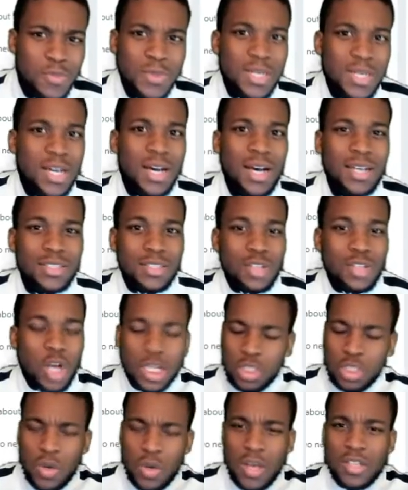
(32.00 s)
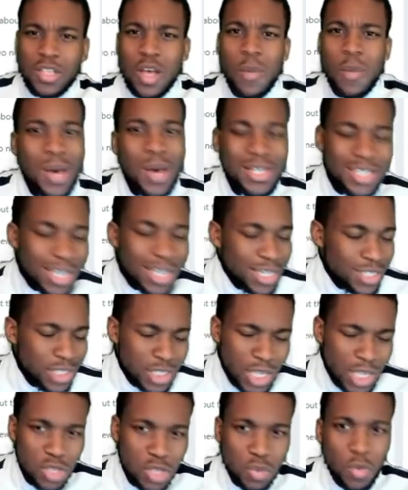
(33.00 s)
because 2 years ago because of easy
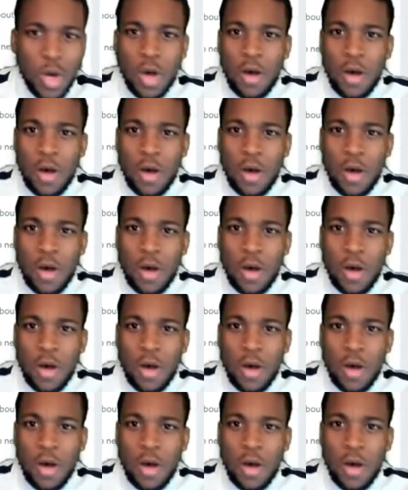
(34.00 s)
schedule.